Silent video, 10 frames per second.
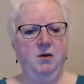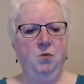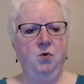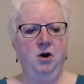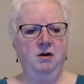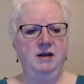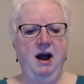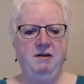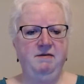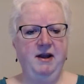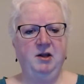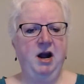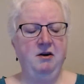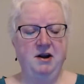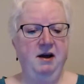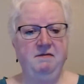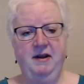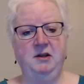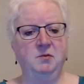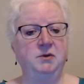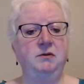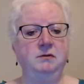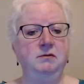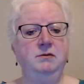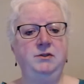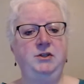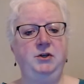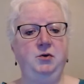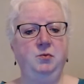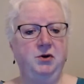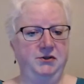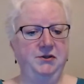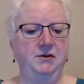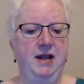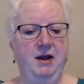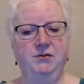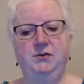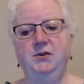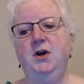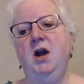not available to personal accounts.